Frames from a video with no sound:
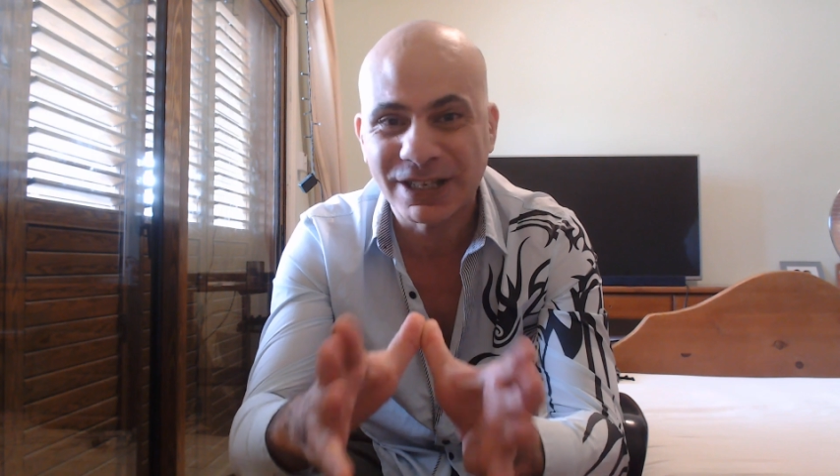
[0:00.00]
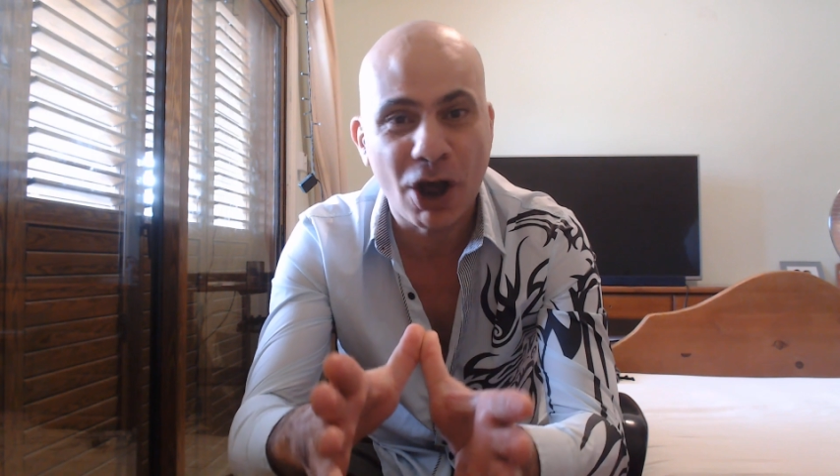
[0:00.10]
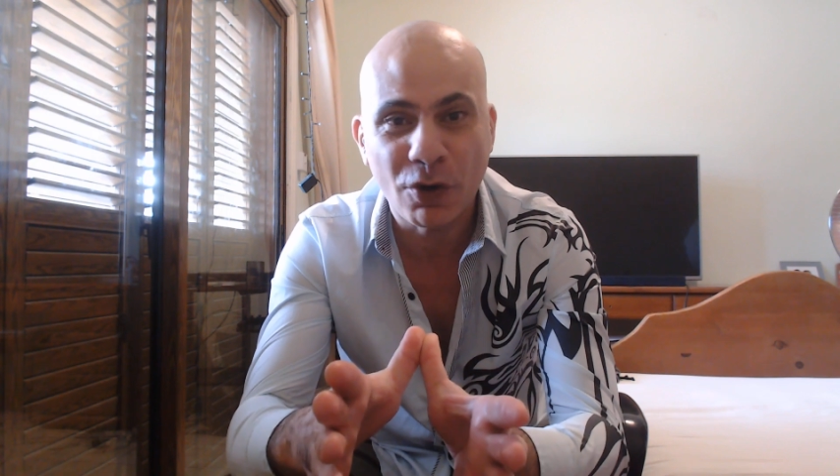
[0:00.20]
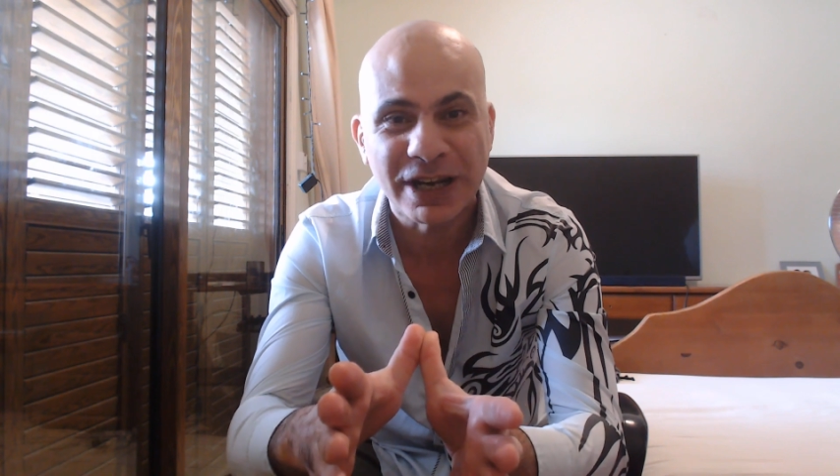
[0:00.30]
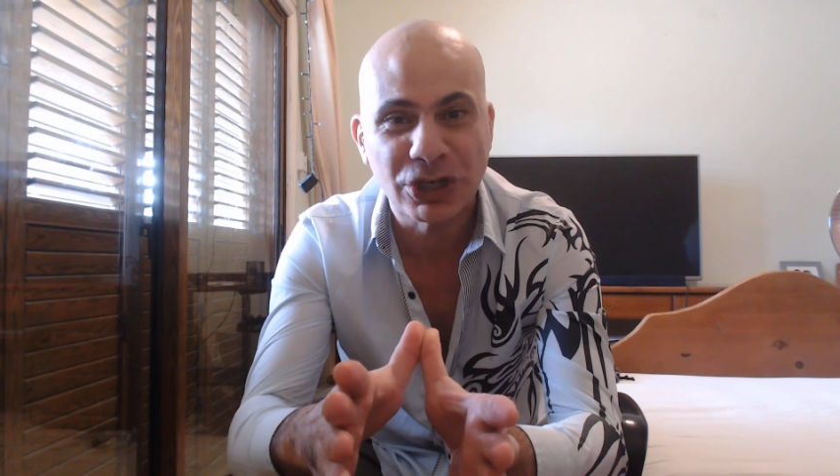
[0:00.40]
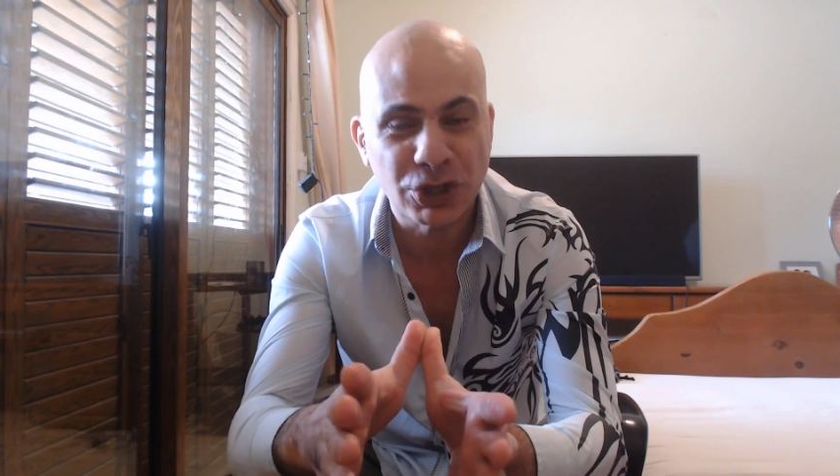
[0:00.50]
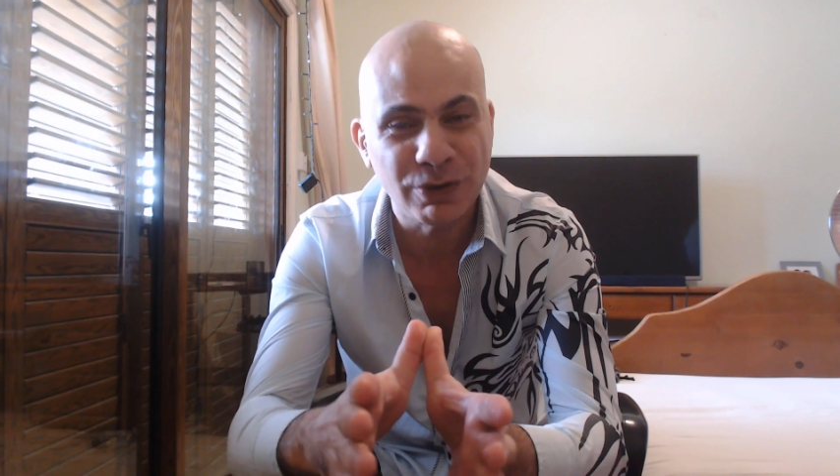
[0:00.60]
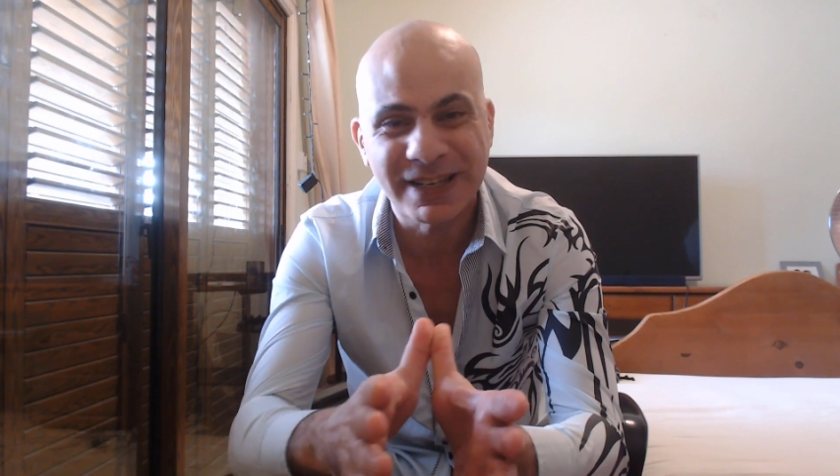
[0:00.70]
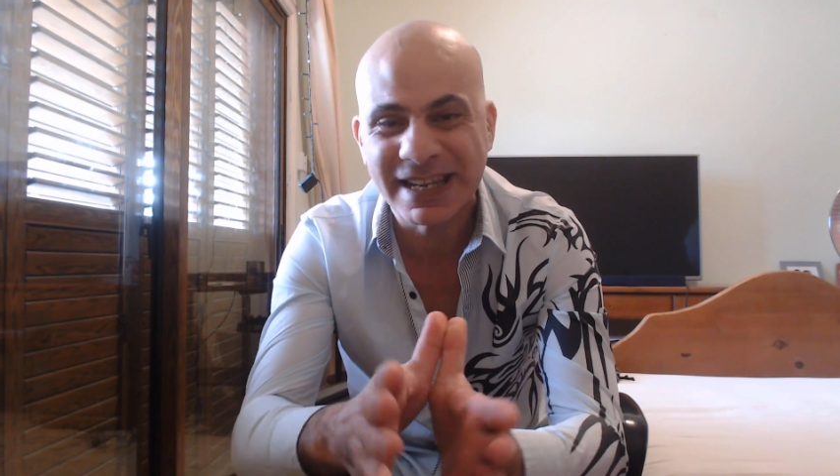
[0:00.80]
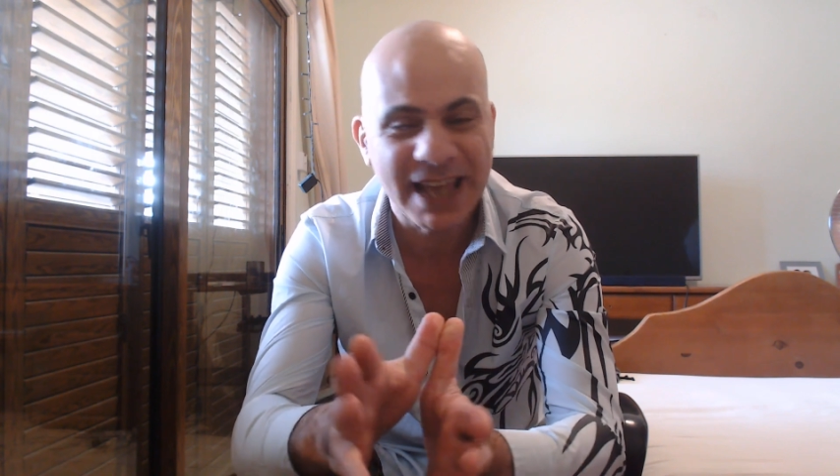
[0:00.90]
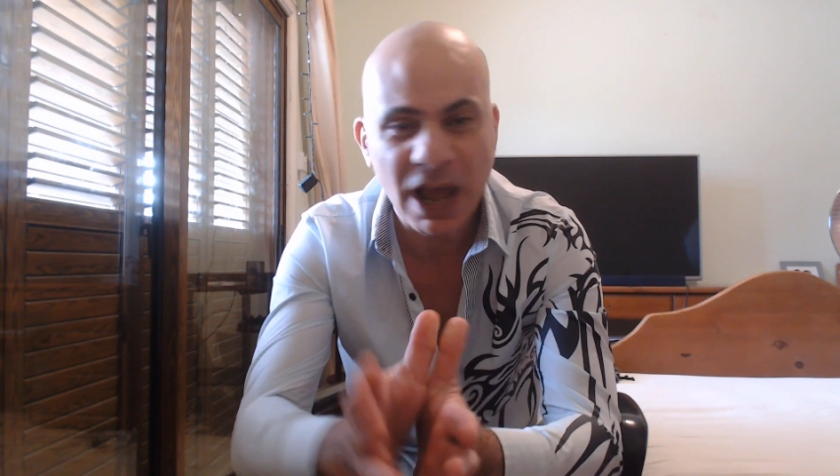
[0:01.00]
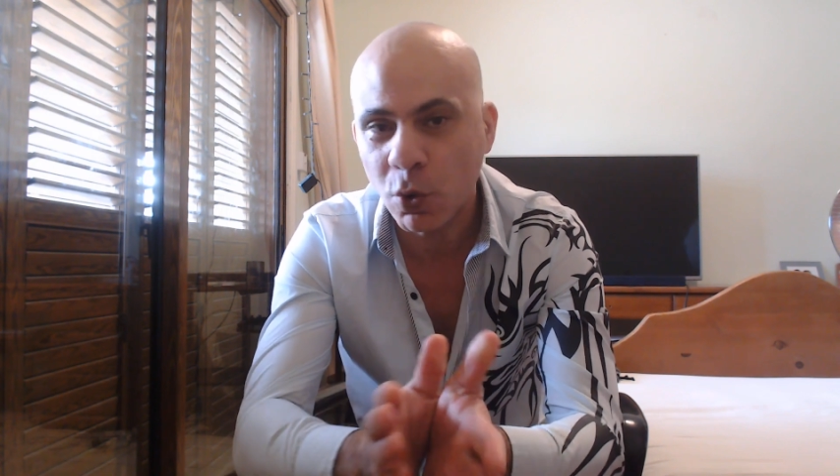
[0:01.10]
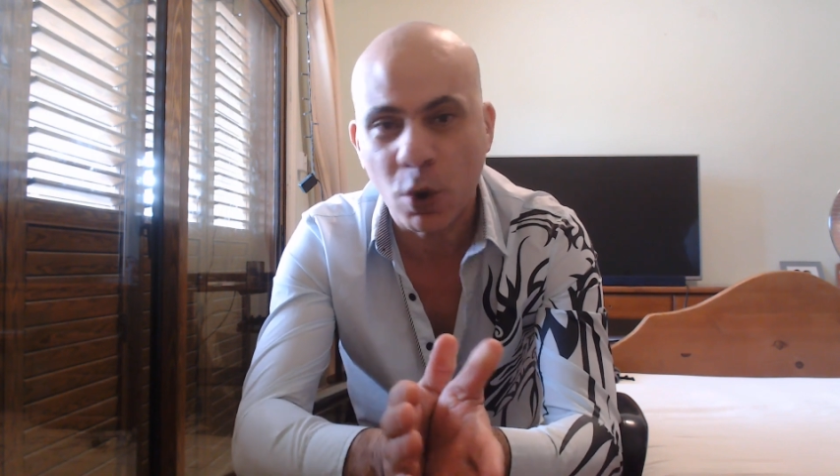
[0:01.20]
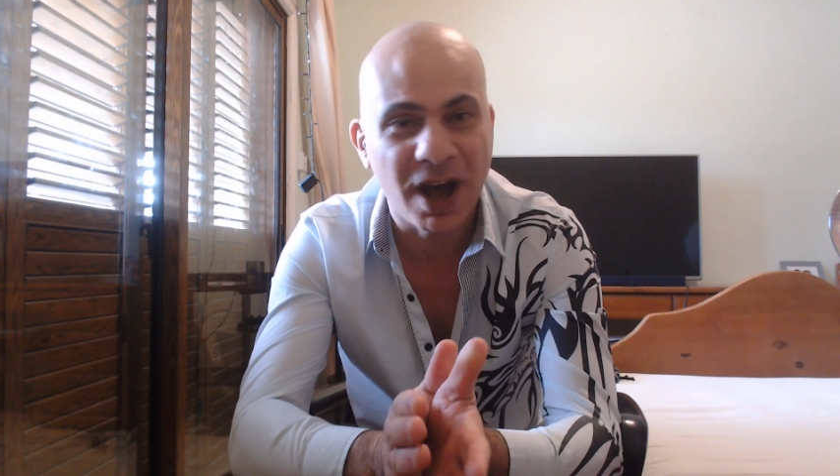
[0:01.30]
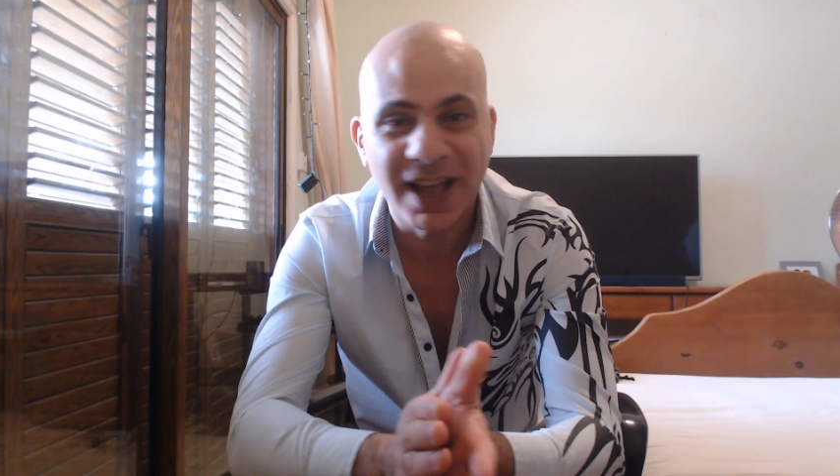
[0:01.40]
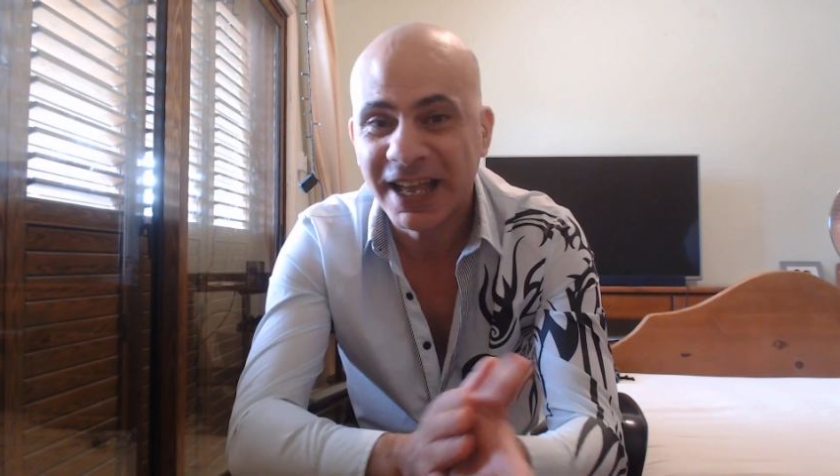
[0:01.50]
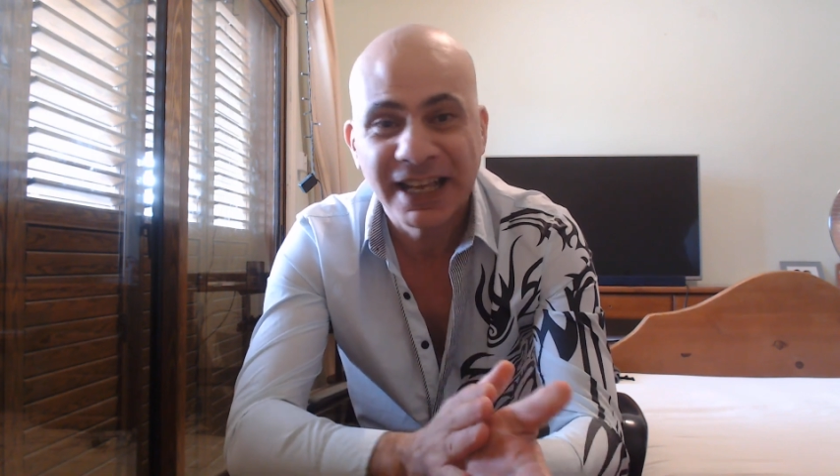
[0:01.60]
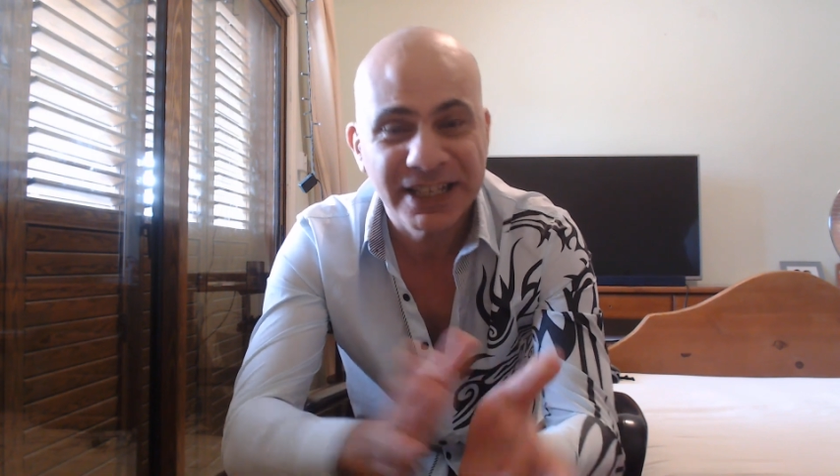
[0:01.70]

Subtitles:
starring Shuti Gatwa